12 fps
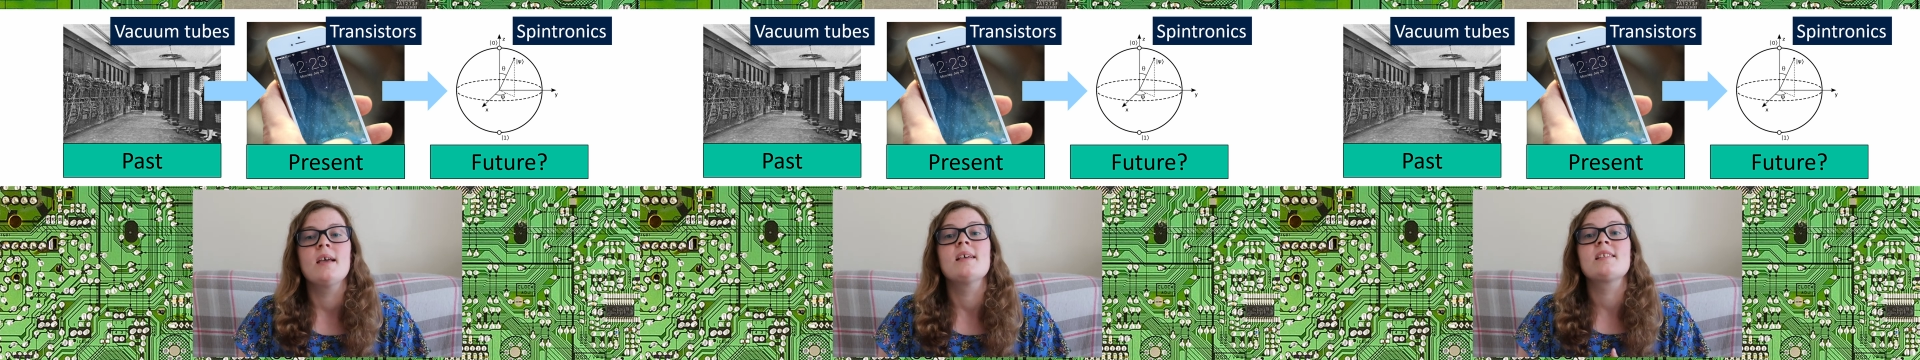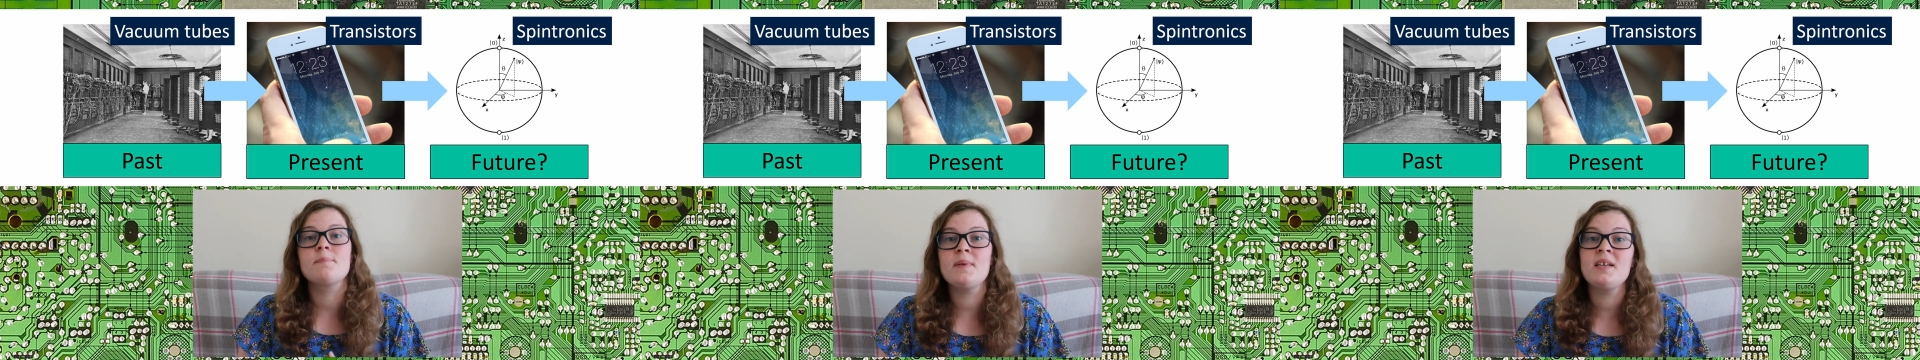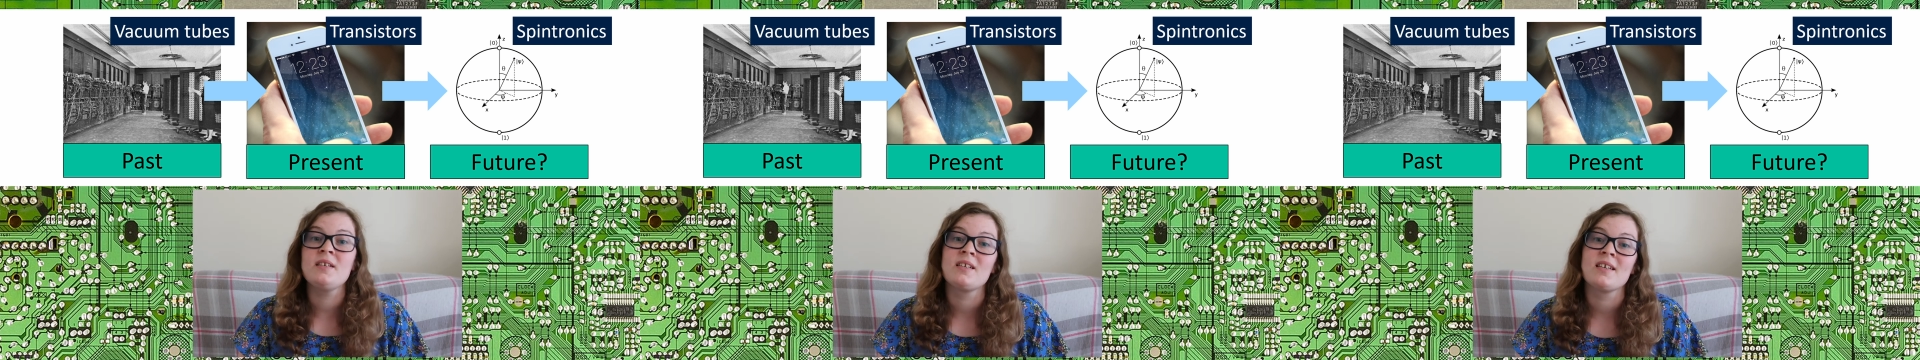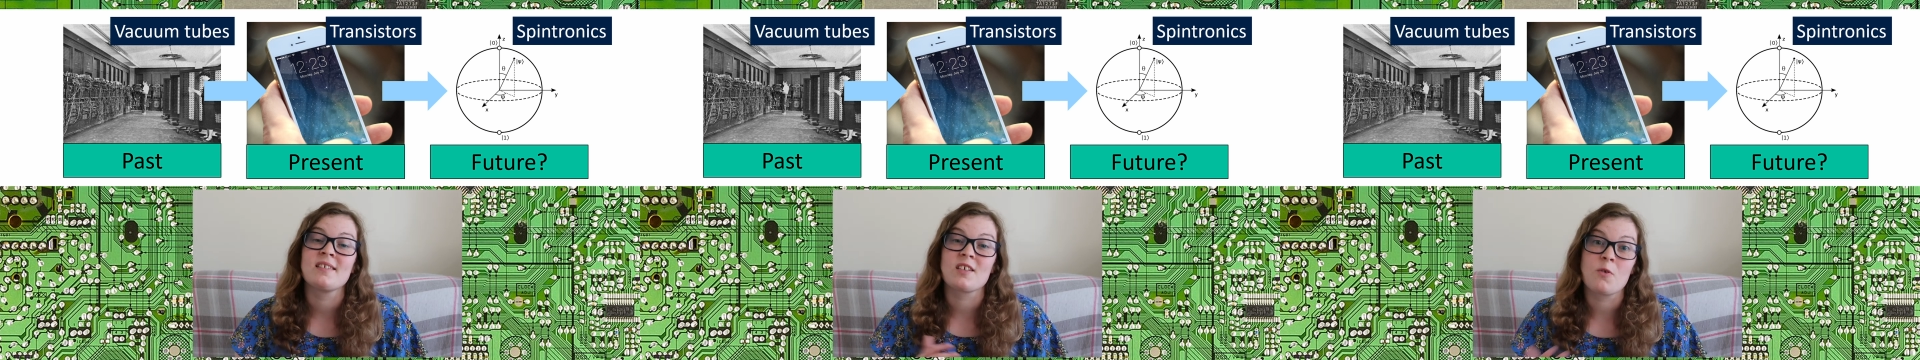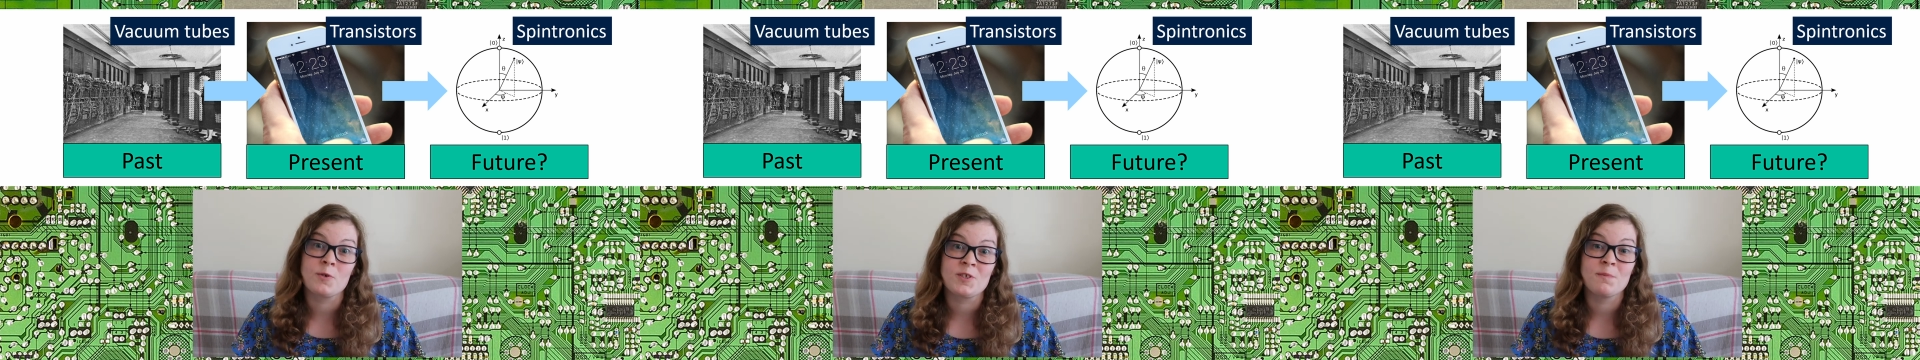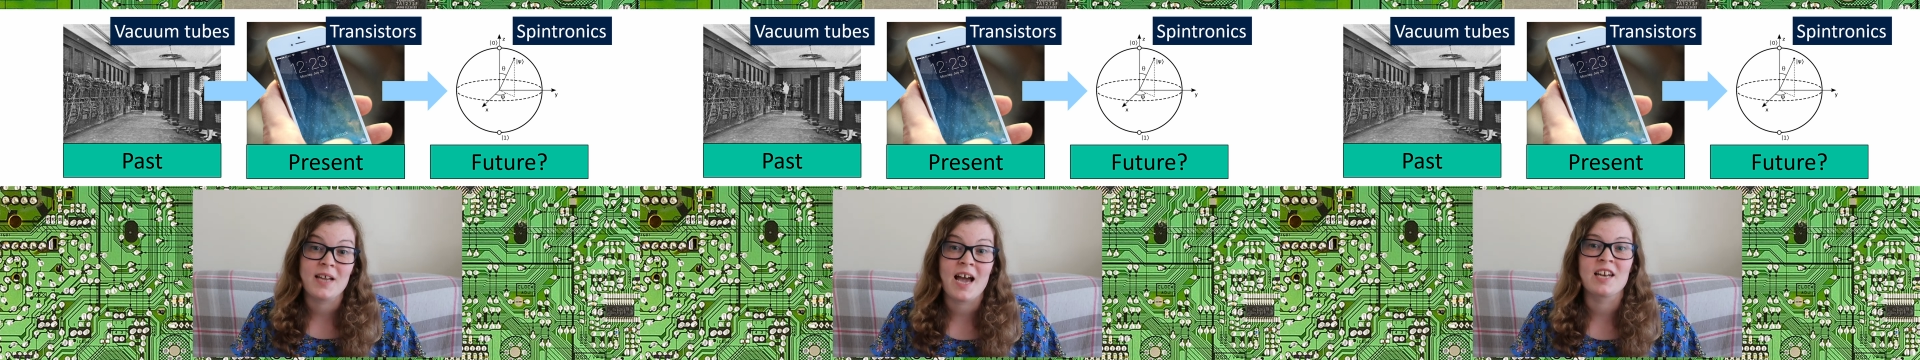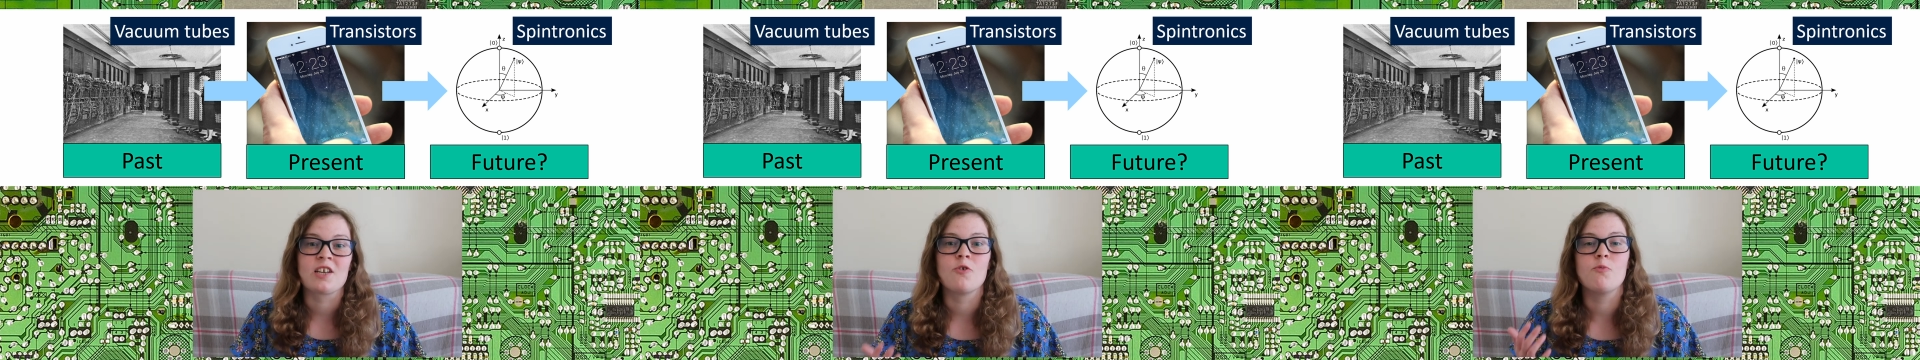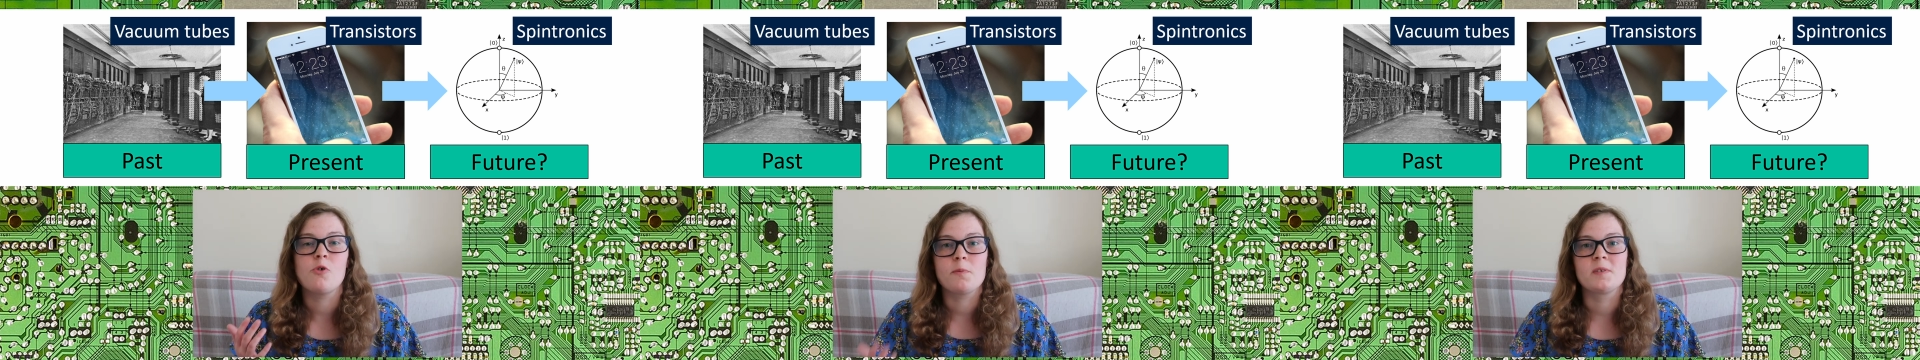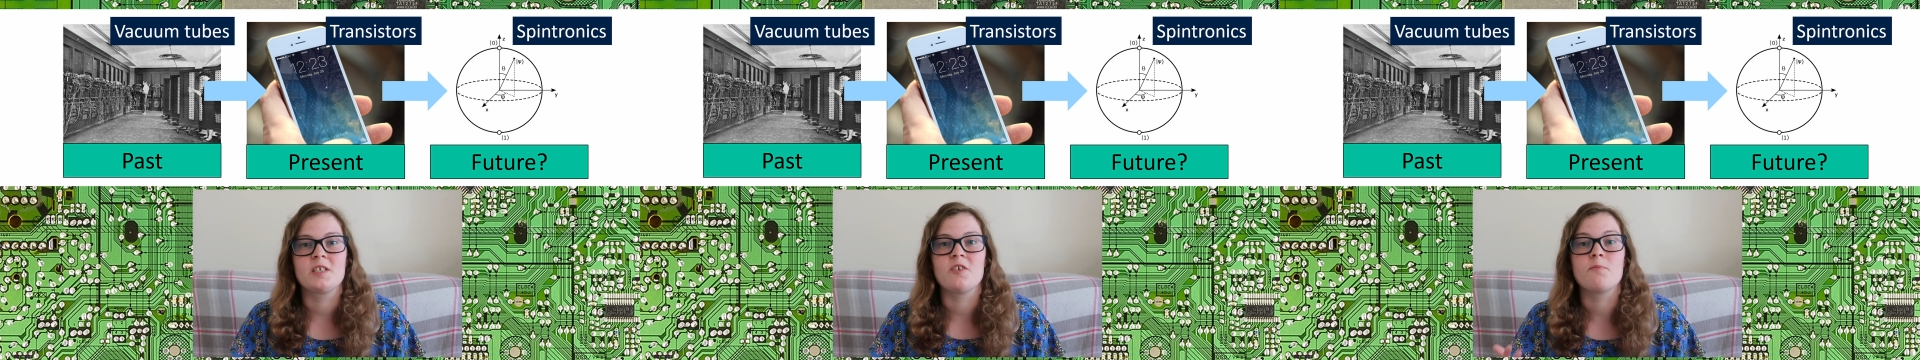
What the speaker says: Spin is a quantum mechanical property